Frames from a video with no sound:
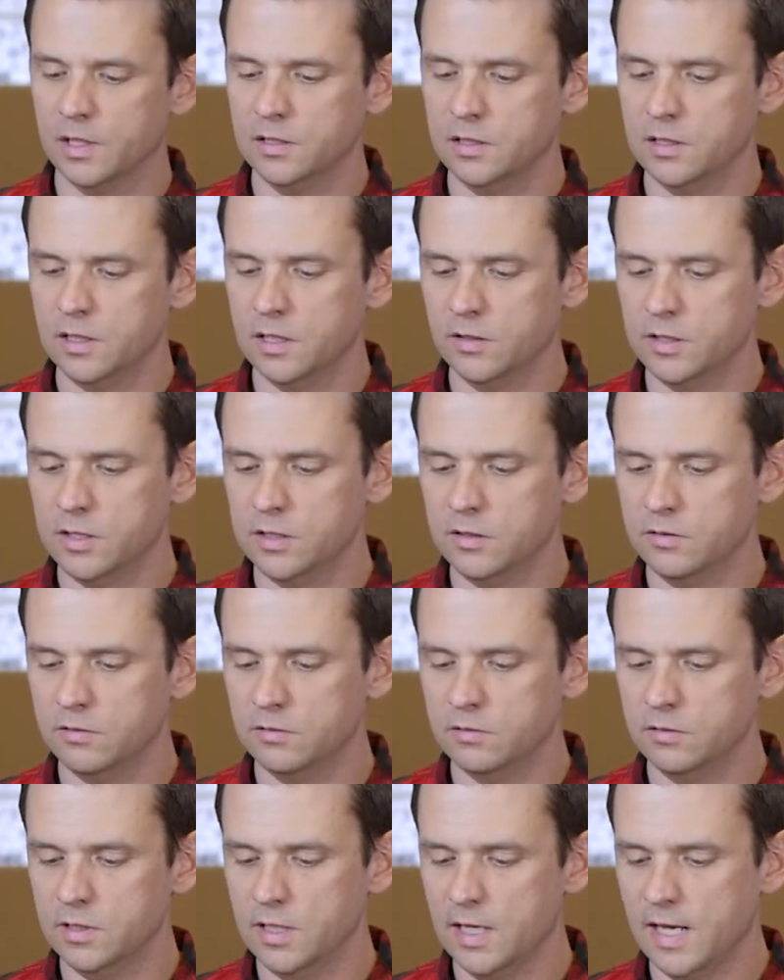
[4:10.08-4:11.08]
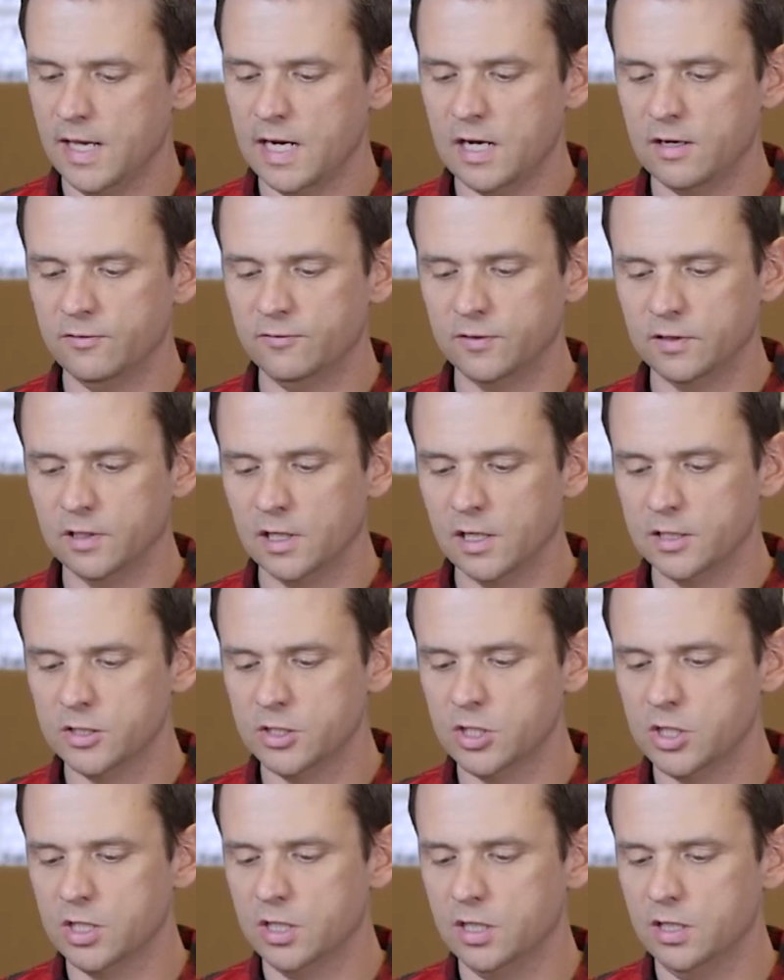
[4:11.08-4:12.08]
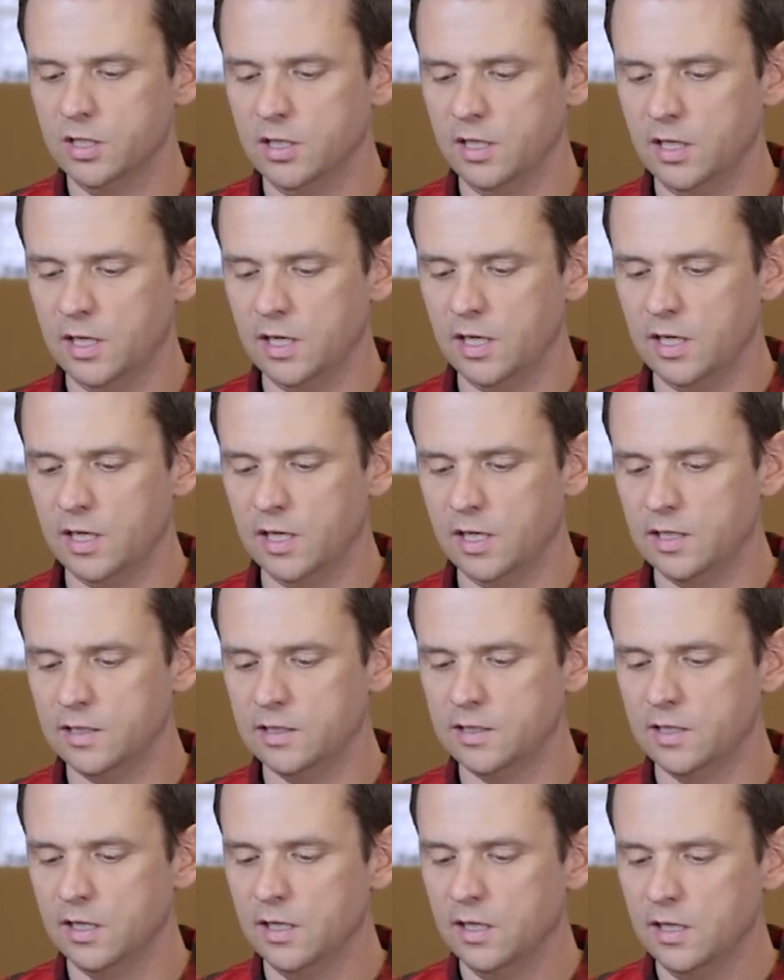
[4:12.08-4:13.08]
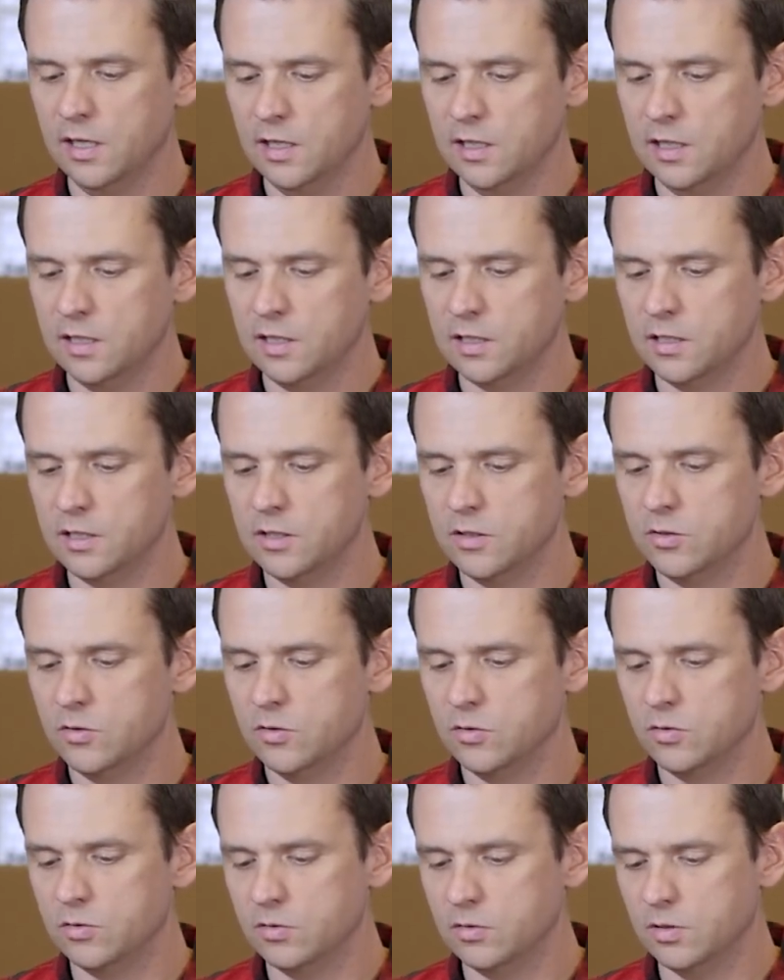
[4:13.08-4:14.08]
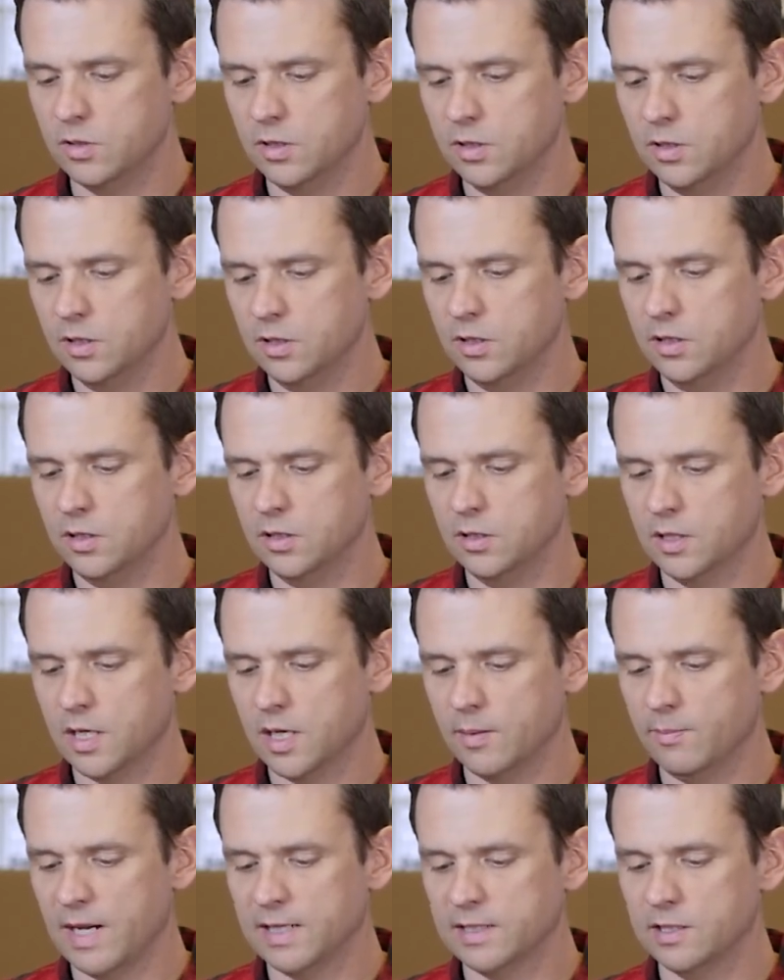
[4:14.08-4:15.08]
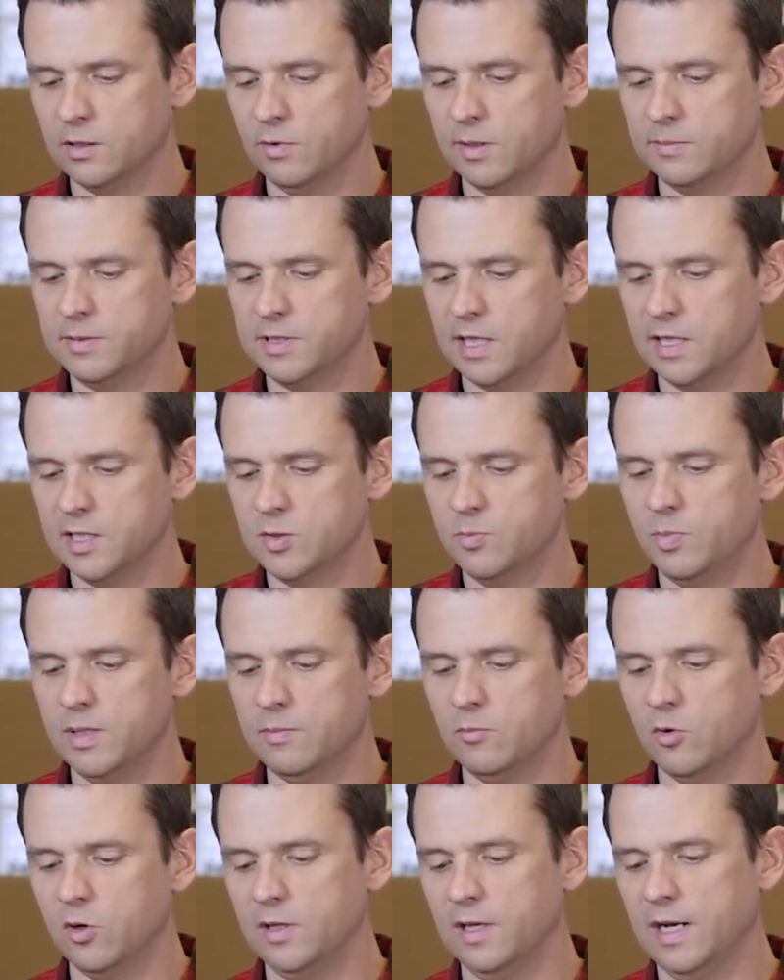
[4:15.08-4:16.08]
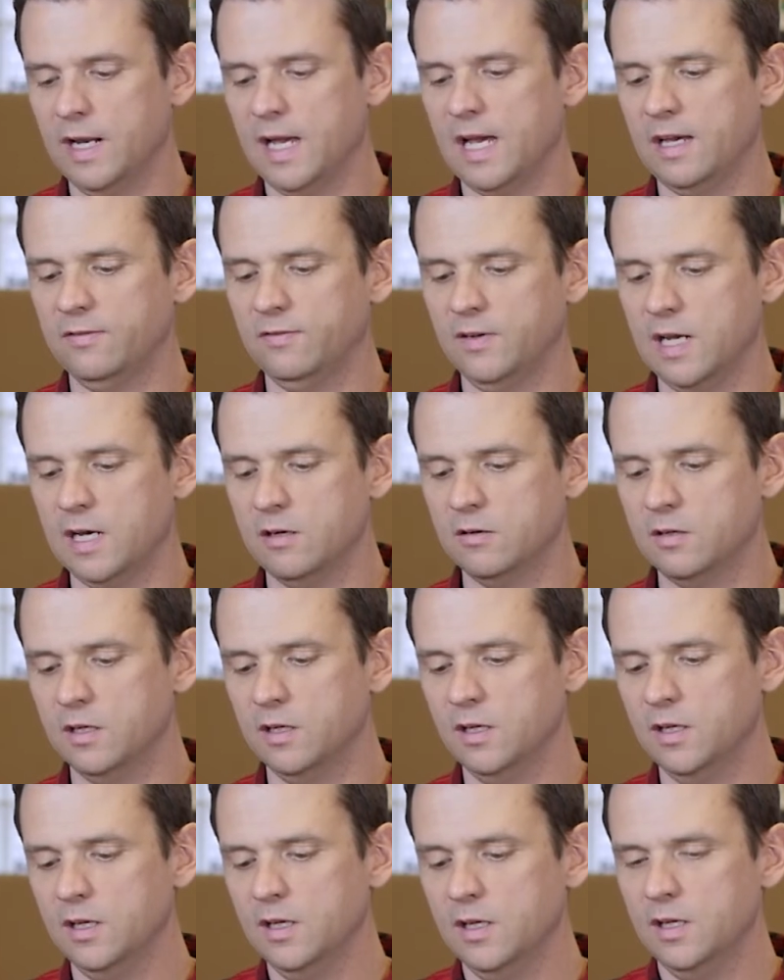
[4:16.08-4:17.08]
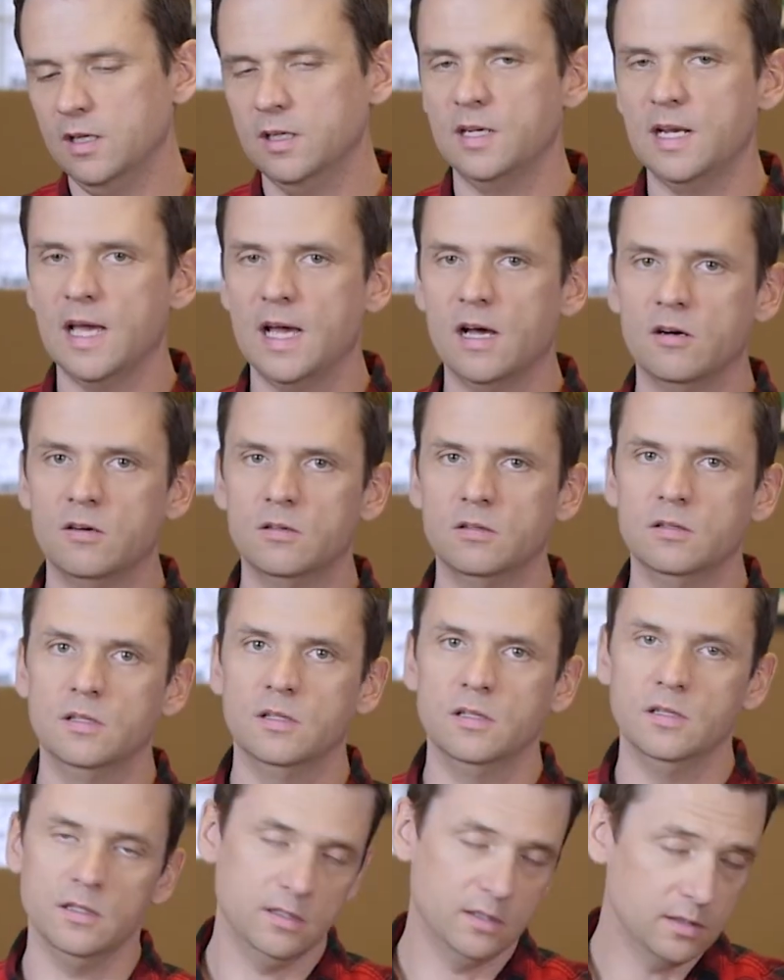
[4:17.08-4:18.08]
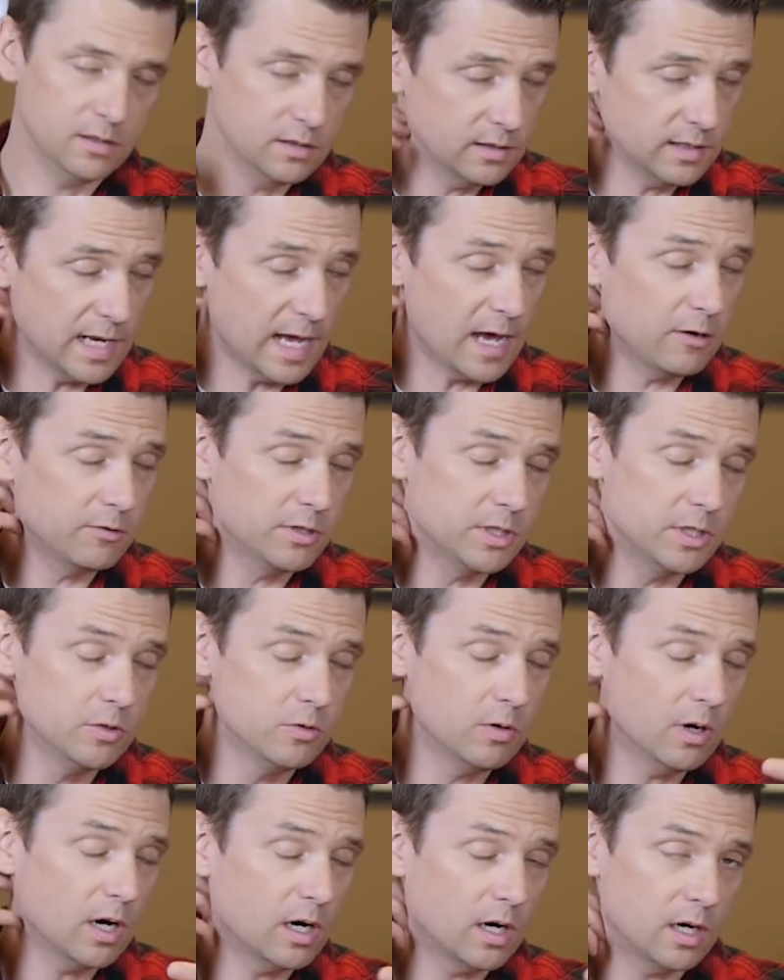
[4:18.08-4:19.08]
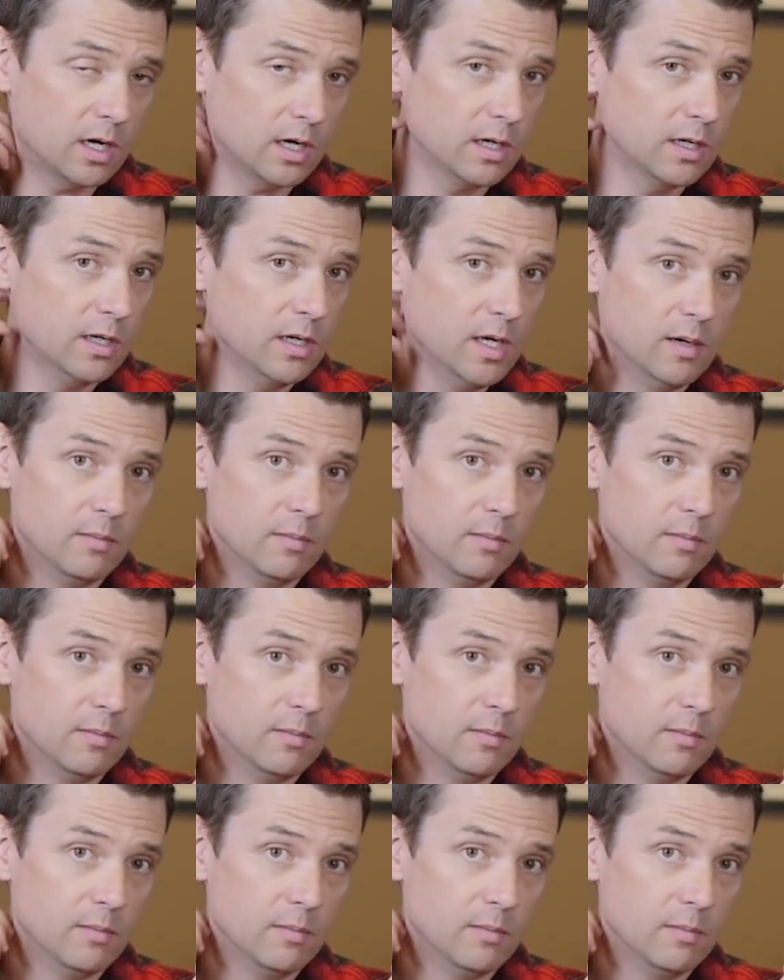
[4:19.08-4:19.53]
you head out for lunch and you come back to the website. It's been more than a half an hour. Now you're